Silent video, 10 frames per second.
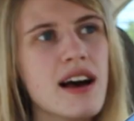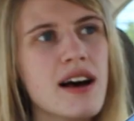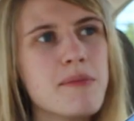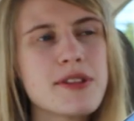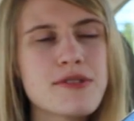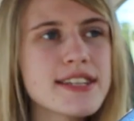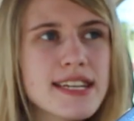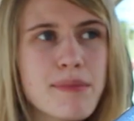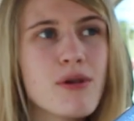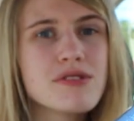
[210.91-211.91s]
Um, but the reason
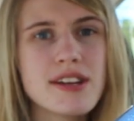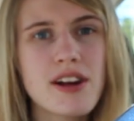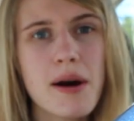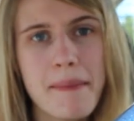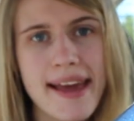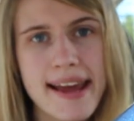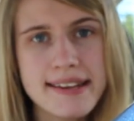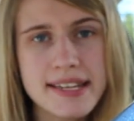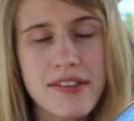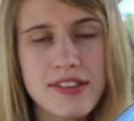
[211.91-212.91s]
I posted it on May
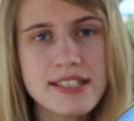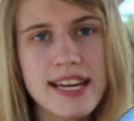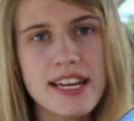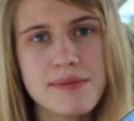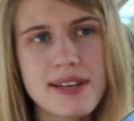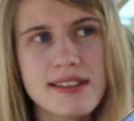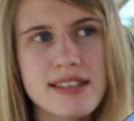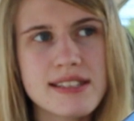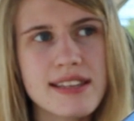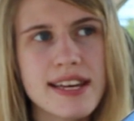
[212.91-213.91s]
18th this day is because
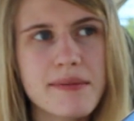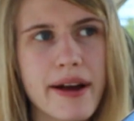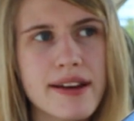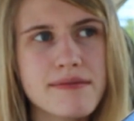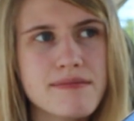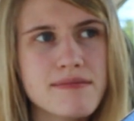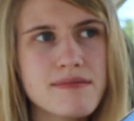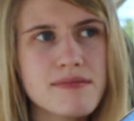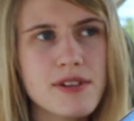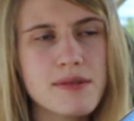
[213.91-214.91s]
this is like my,
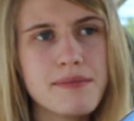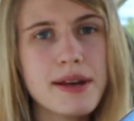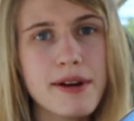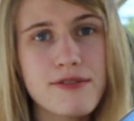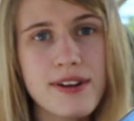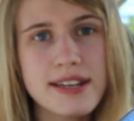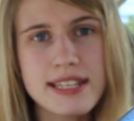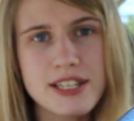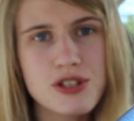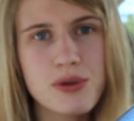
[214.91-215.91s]
or me and my friend,
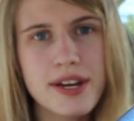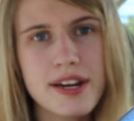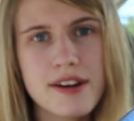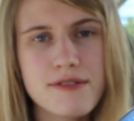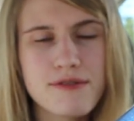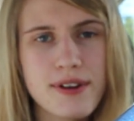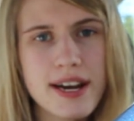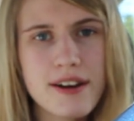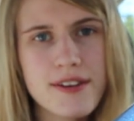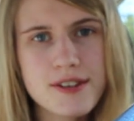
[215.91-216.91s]
like two year
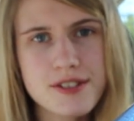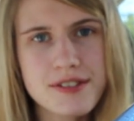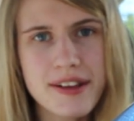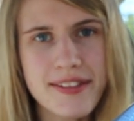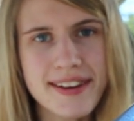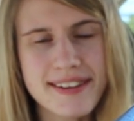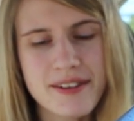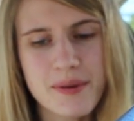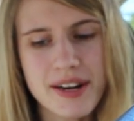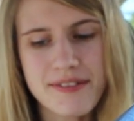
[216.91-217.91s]
friend anniversary thing
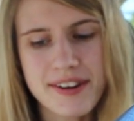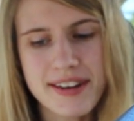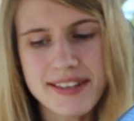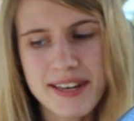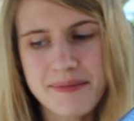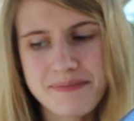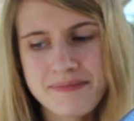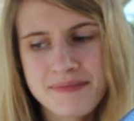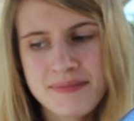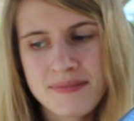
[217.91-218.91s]
or whatever, and um,
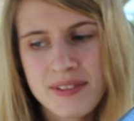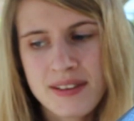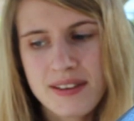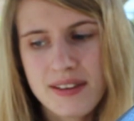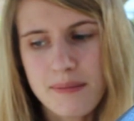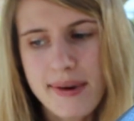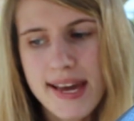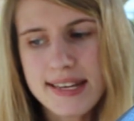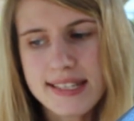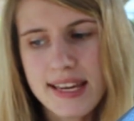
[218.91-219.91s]

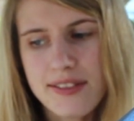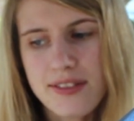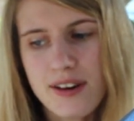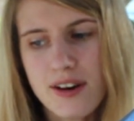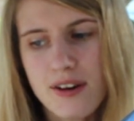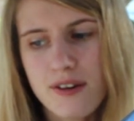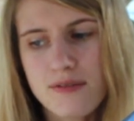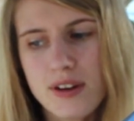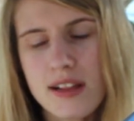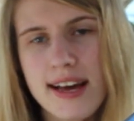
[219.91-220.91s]
May 18th
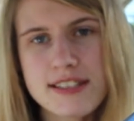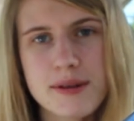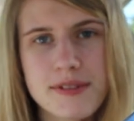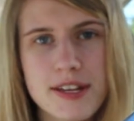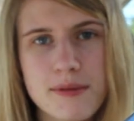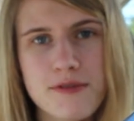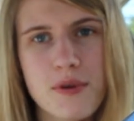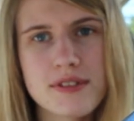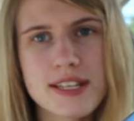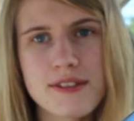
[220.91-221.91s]
of not last year but the year
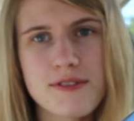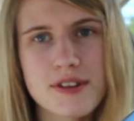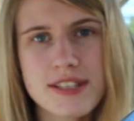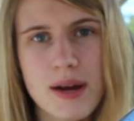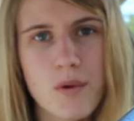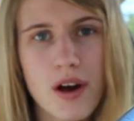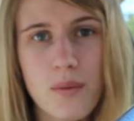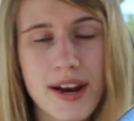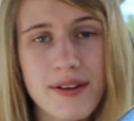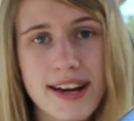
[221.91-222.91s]
before was like the first time we all
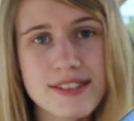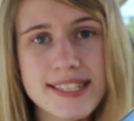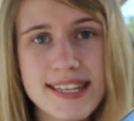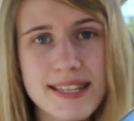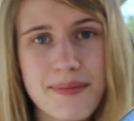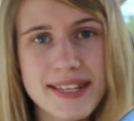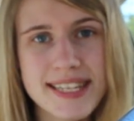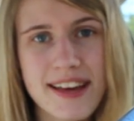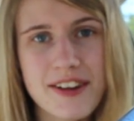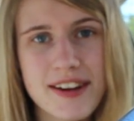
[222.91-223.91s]
went out and actually did something
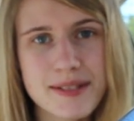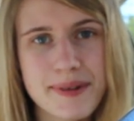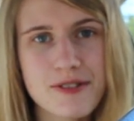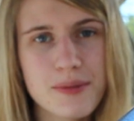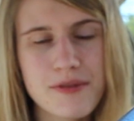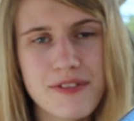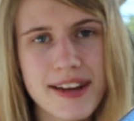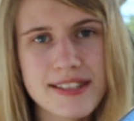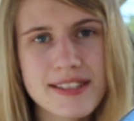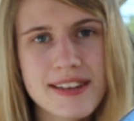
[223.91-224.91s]
together as a big group of
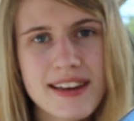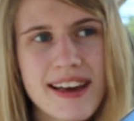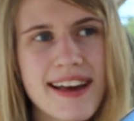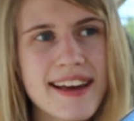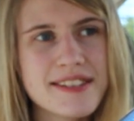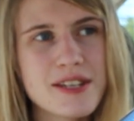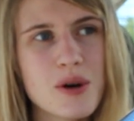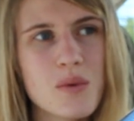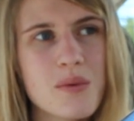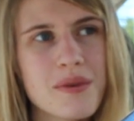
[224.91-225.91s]
friends and so